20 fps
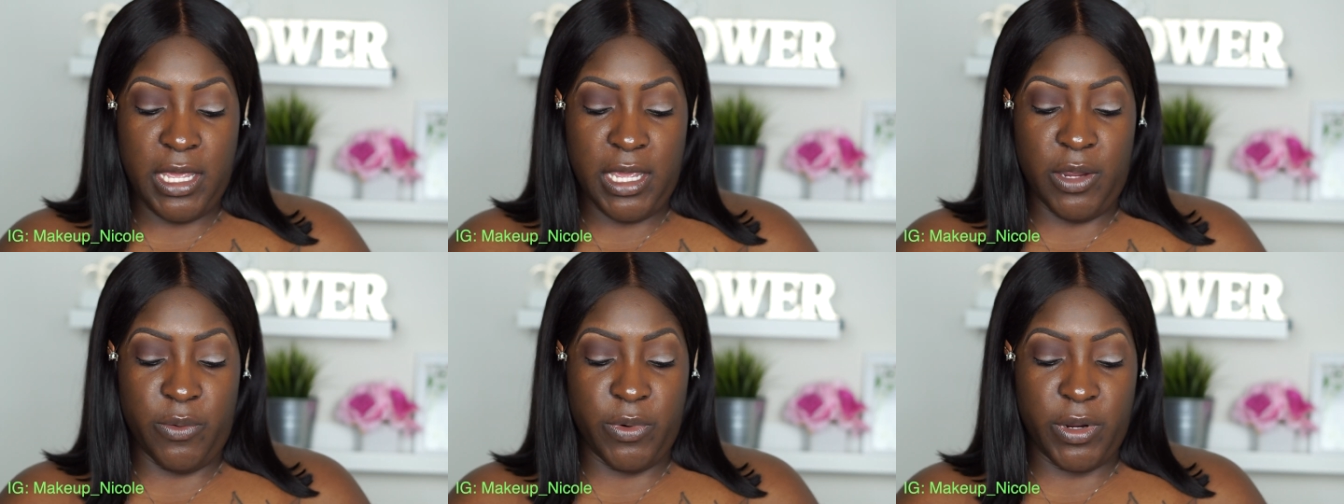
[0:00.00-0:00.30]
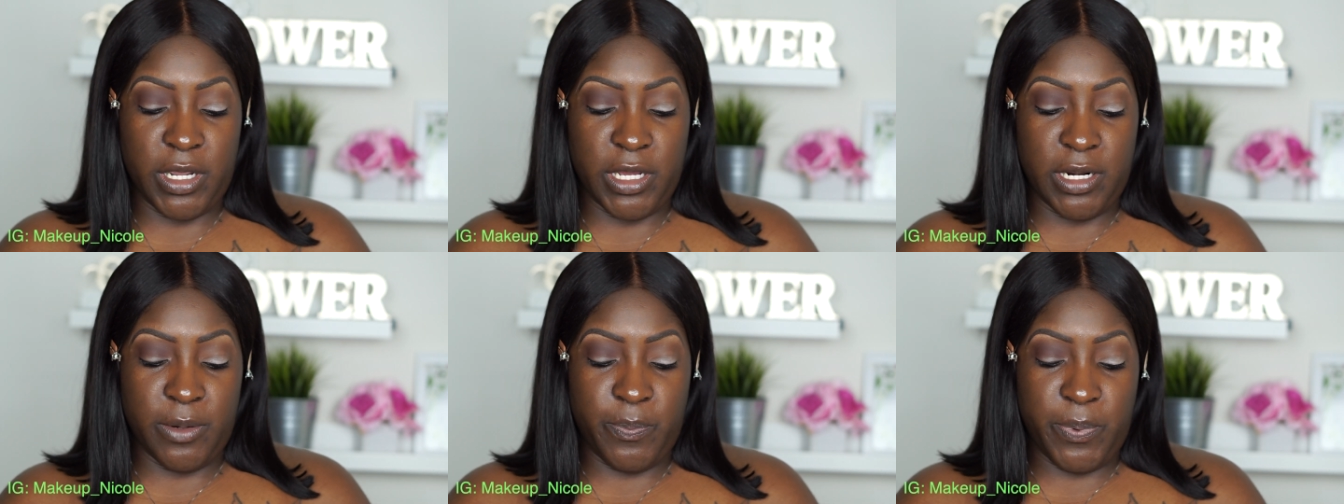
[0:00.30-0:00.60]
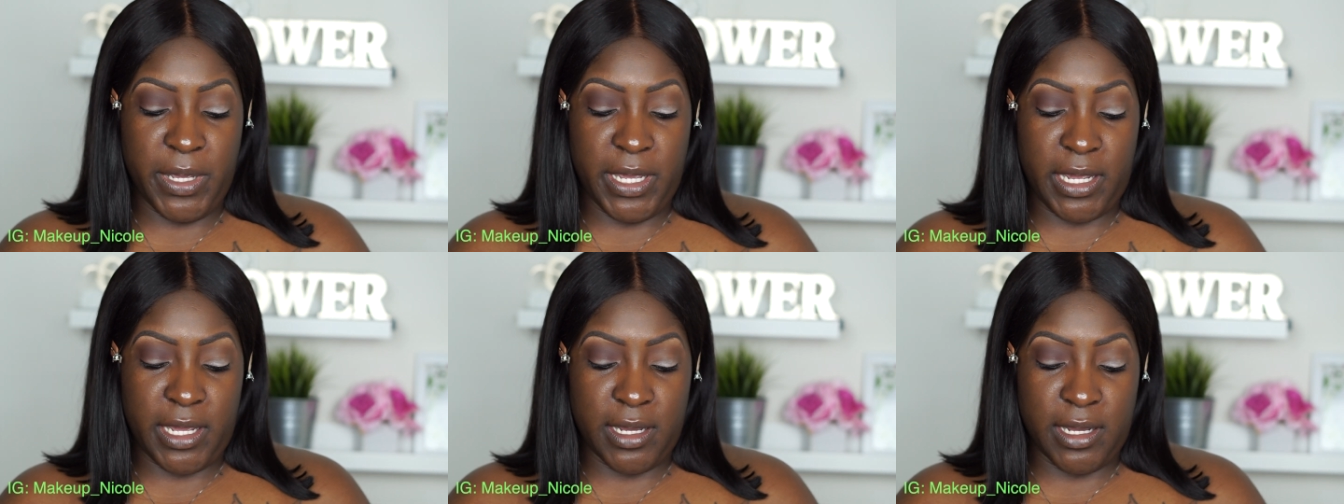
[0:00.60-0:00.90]
And we're gonna
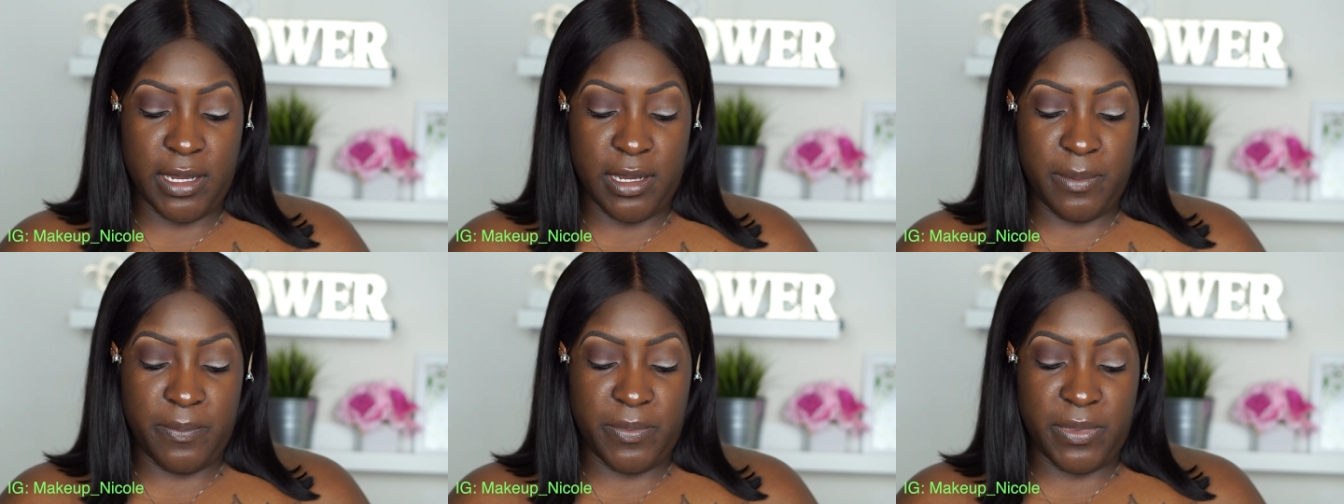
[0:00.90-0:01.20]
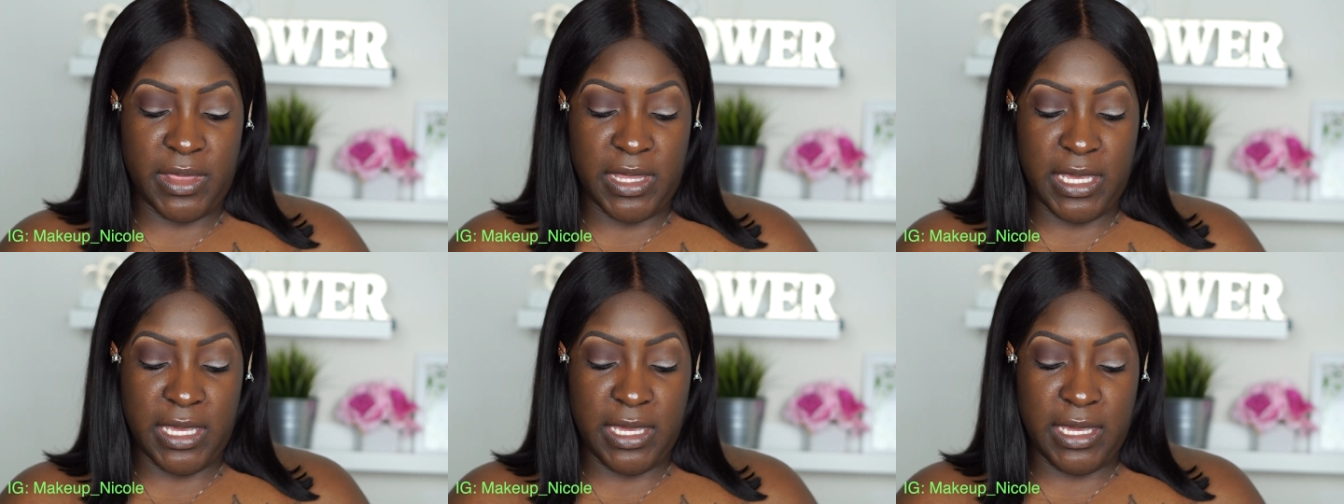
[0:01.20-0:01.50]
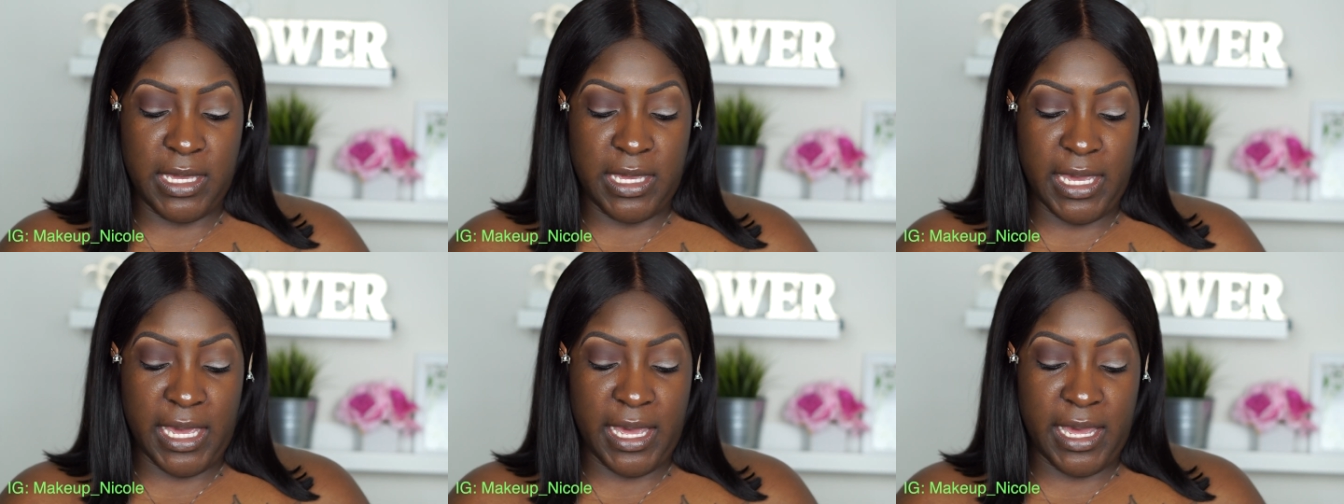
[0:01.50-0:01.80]
pick up
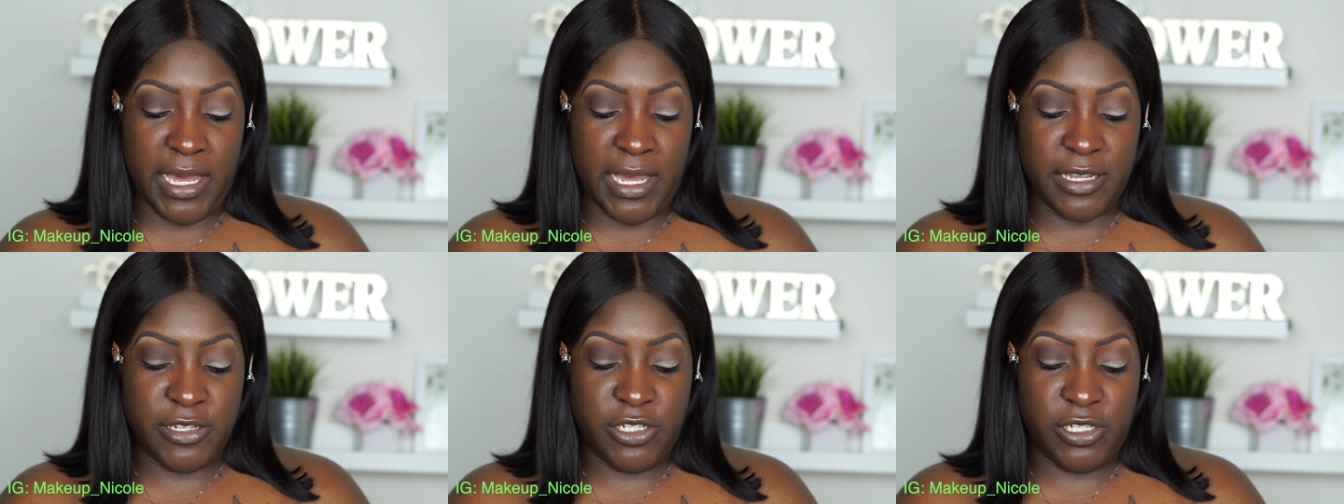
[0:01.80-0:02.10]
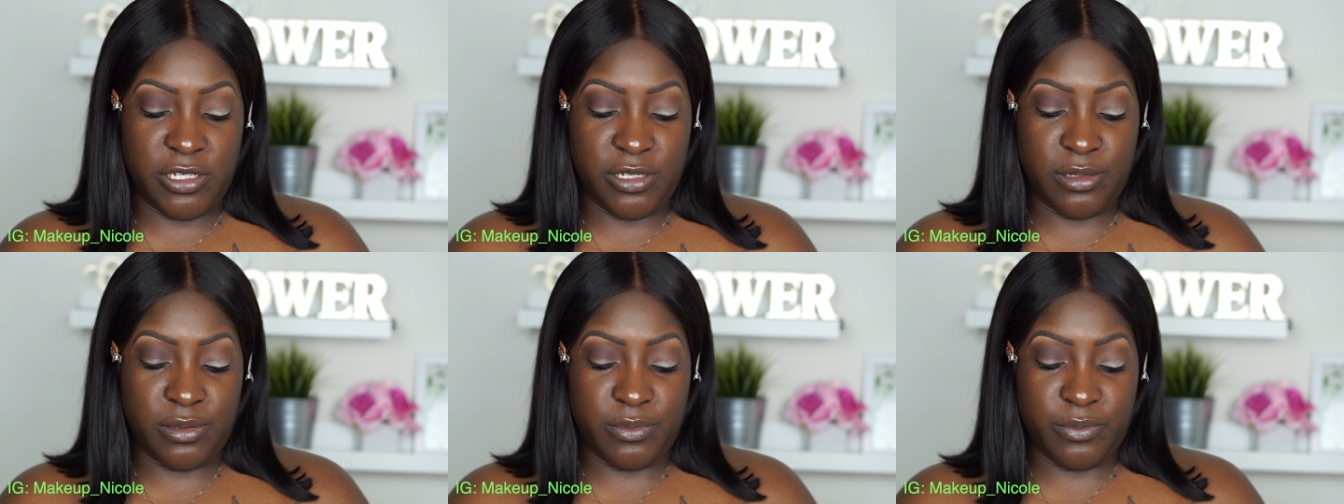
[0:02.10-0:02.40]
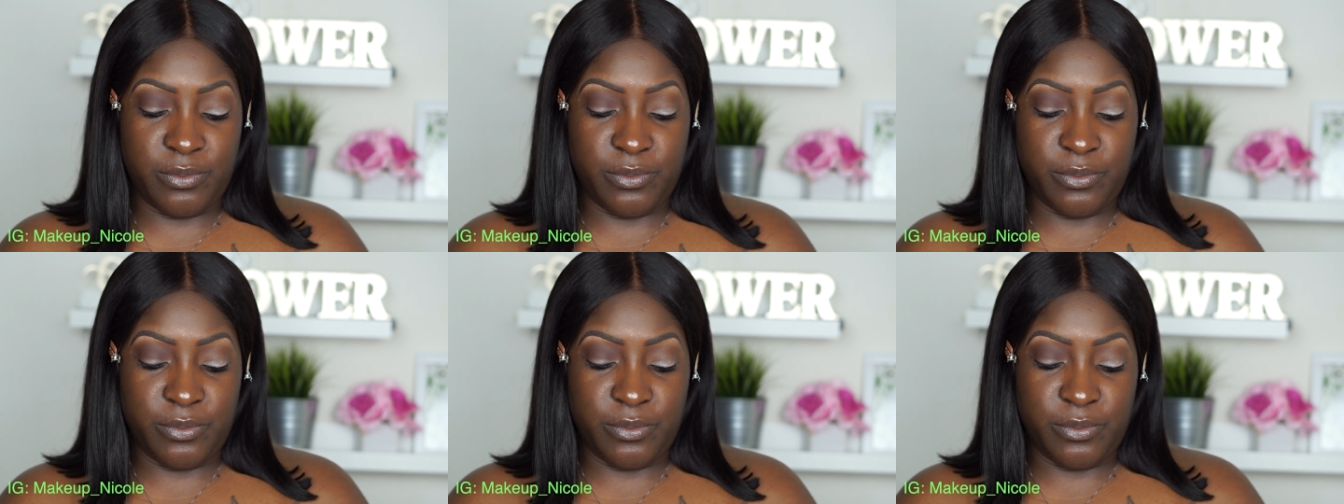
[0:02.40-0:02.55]
the Gash.